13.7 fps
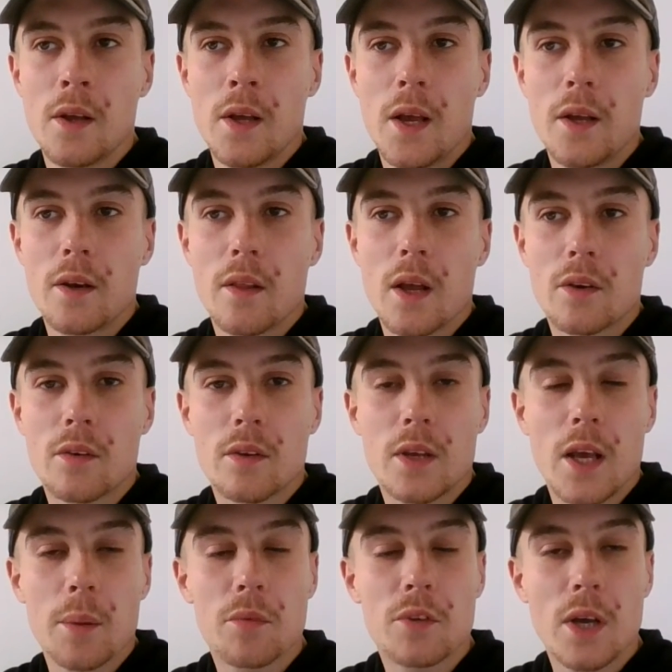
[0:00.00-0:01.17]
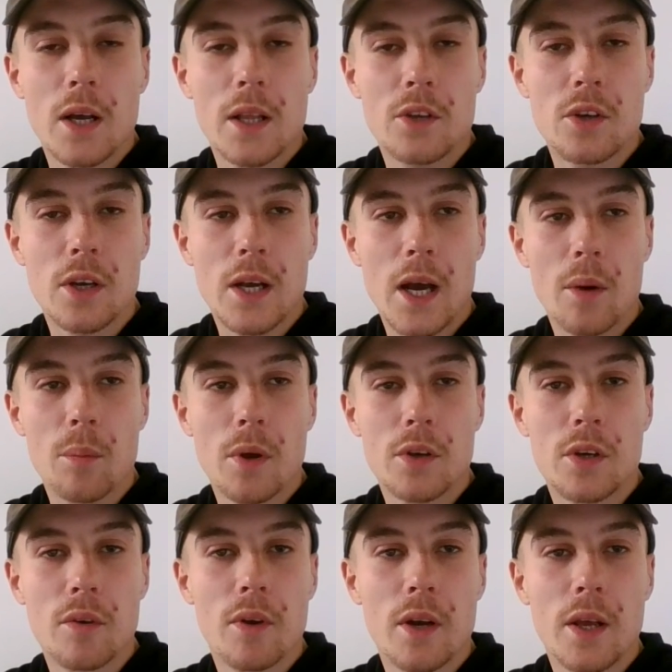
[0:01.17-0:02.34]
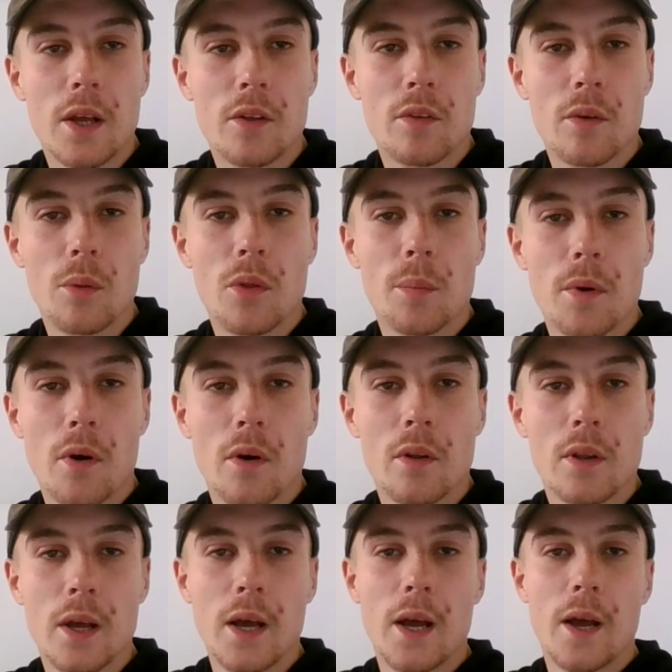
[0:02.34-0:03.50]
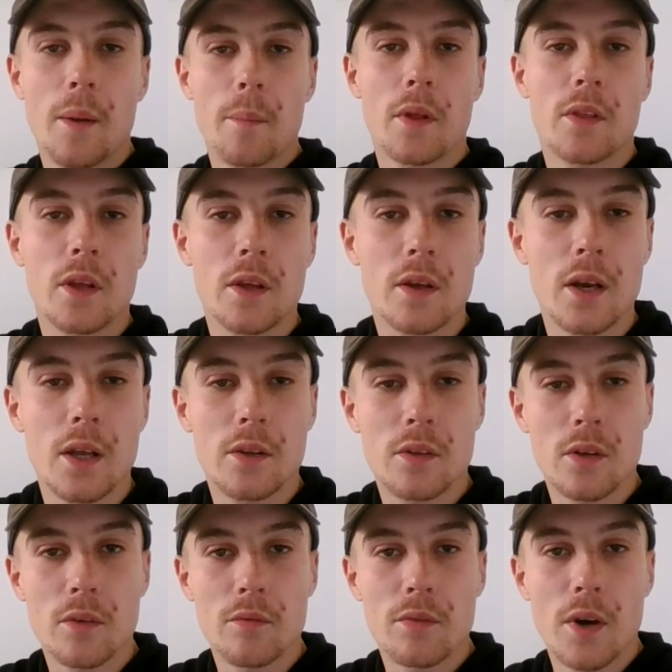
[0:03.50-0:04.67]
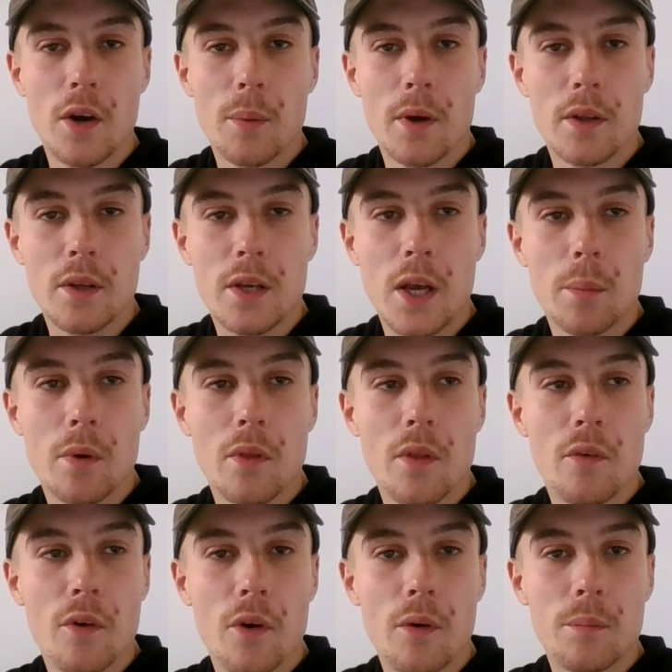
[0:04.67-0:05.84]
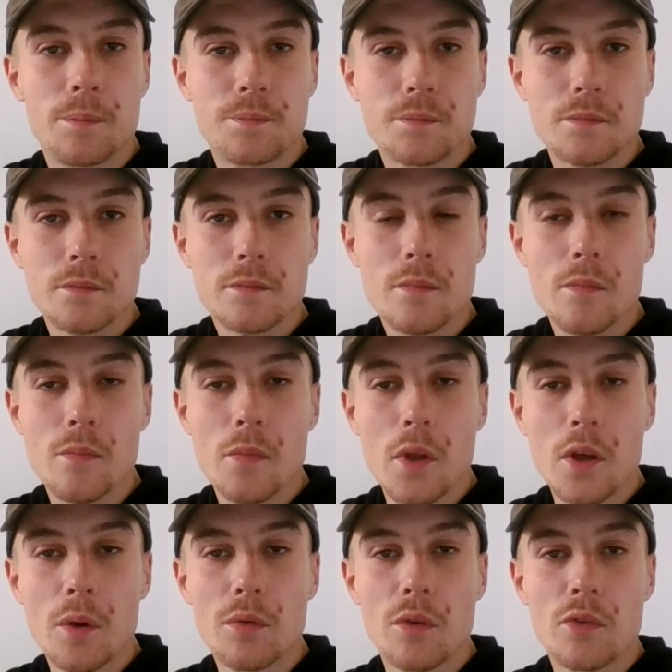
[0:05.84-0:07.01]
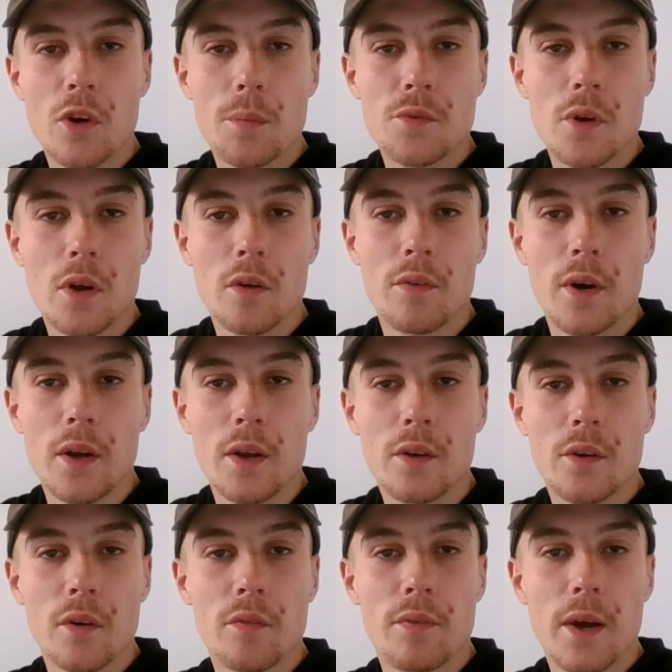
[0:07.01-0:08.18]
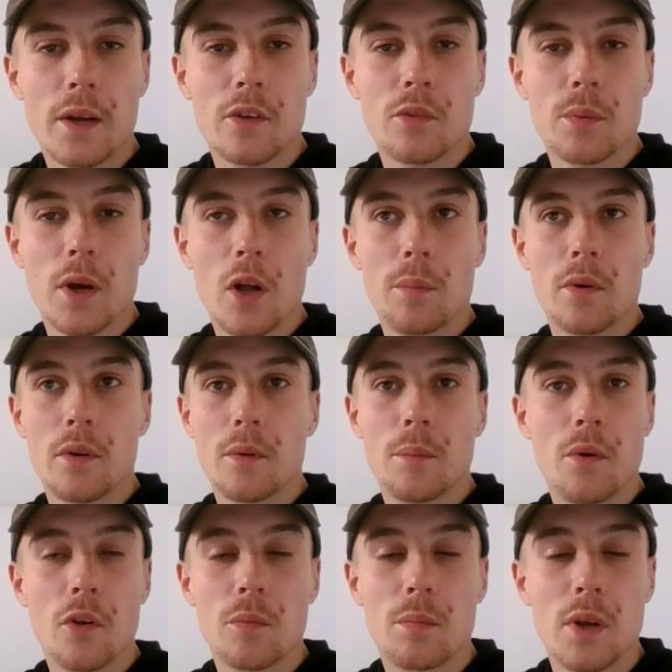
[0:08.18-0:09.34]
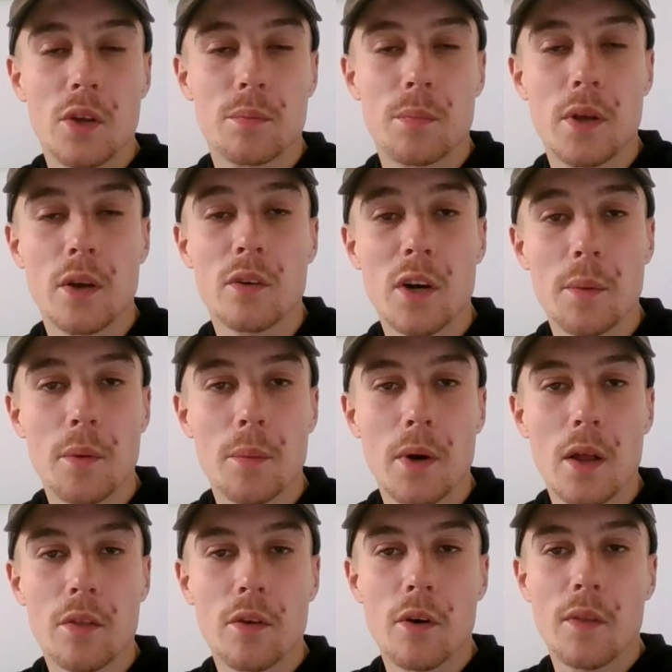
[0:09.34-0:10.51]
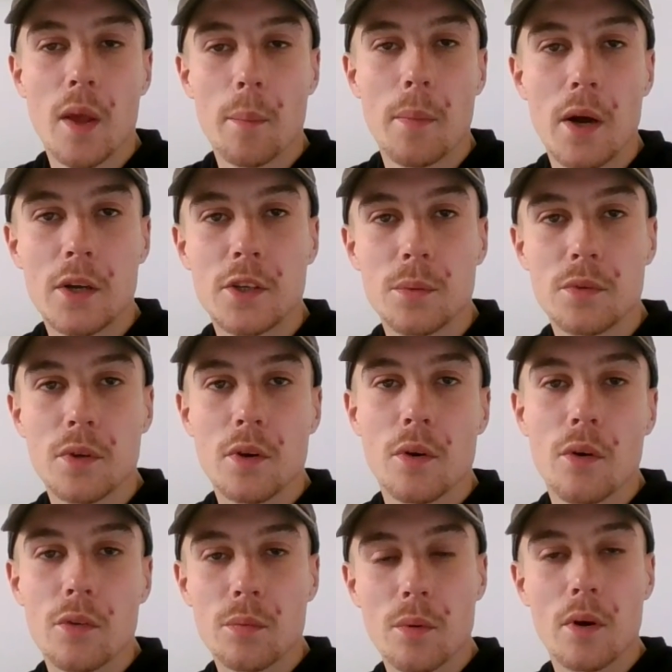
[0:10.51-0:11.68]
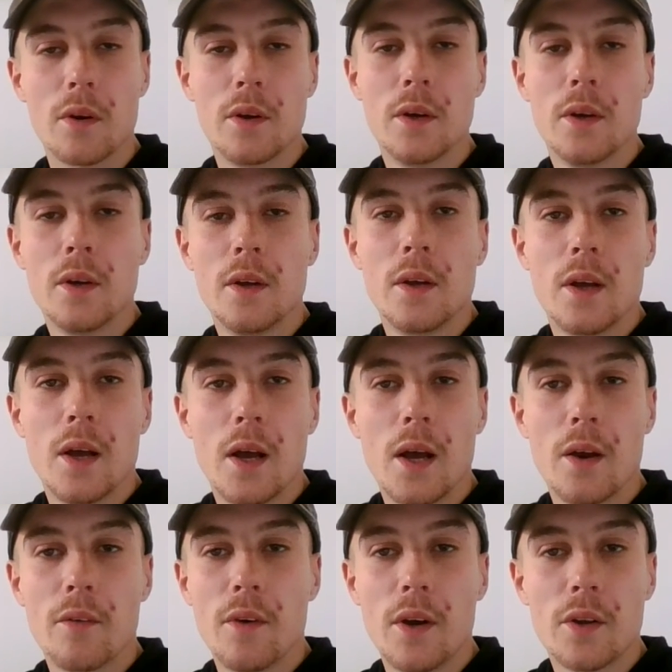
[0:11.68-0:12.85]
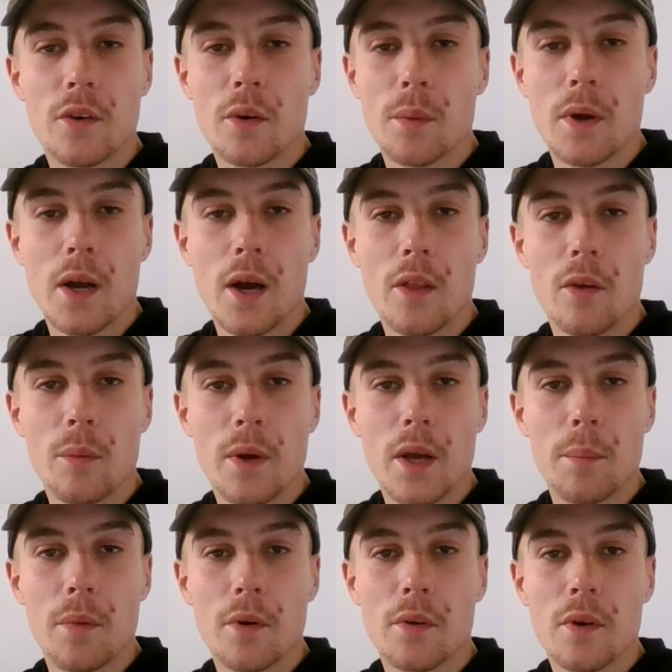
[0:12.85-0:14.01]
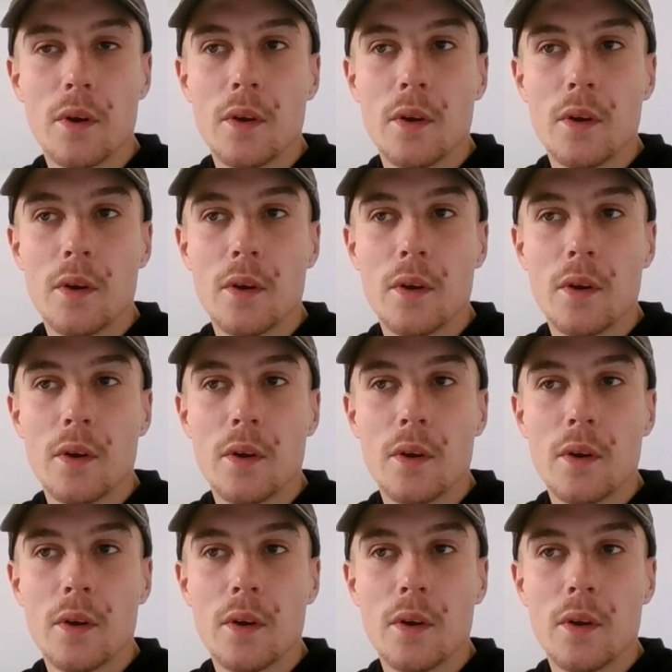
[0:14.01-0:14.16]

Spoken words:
into that game style that she can, where she really hits through the ball. I think Alicia done very well to keep her on the run. Used the drop shot to very good effect as well, but both players played incredibly well. I thought in that match it was a close one. Really could have went either way, but